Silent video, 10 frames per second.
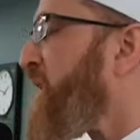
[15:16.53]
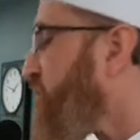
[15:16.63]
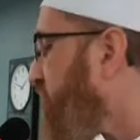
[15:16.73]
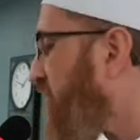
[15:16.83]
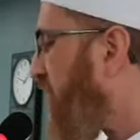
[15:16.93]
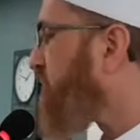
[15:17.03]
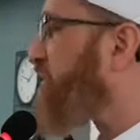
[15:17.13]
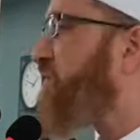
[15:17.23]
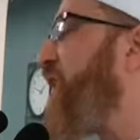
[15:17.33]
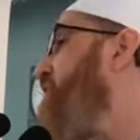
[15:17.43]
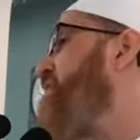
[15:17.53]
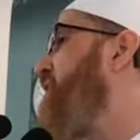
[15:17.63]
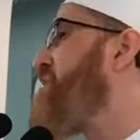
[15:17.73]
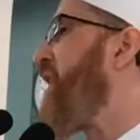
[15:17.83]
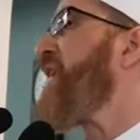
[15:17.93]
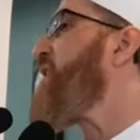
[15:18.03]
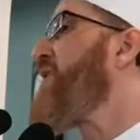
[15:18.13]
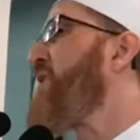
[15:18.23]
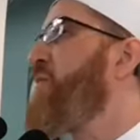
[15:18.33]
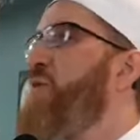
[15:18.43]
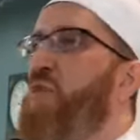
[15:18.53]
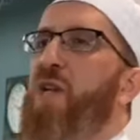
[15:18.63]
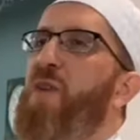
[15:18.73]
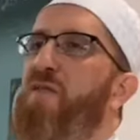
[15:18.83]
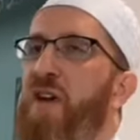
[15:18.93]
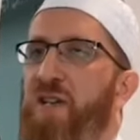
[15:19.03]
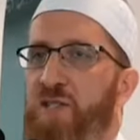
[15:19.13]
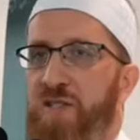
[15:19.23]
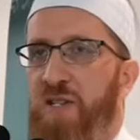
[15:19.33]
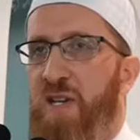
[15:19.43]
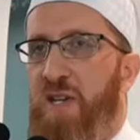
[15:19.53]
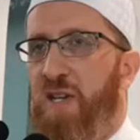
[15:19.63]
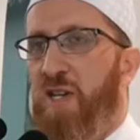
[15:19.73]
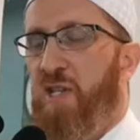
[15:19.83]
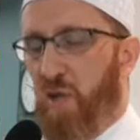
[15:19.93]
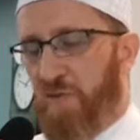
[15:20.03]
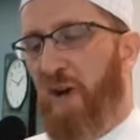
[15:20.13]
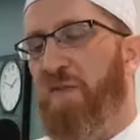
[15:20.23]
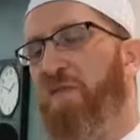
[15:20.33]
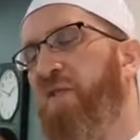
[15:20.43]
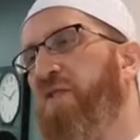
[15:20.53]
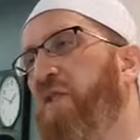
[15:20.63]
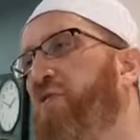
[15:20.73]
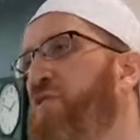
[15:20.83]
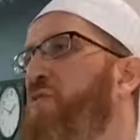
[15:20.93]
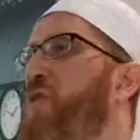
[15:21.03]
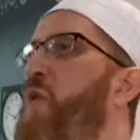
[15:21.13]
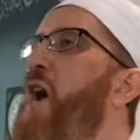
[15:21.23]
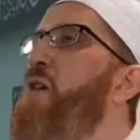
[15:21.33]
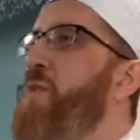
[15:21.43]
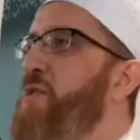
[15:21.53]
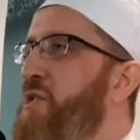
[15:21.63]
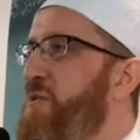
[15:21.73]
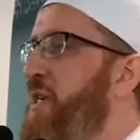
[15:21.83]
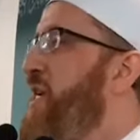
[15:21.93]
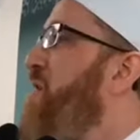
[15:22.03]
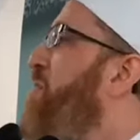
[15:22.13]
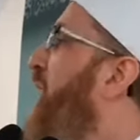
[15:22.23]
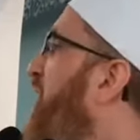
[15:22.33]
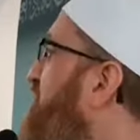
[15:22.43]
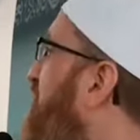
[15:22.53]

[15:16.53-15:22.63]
is that I refrain from anything that would break my fast. So if I fulfill those two requirements, my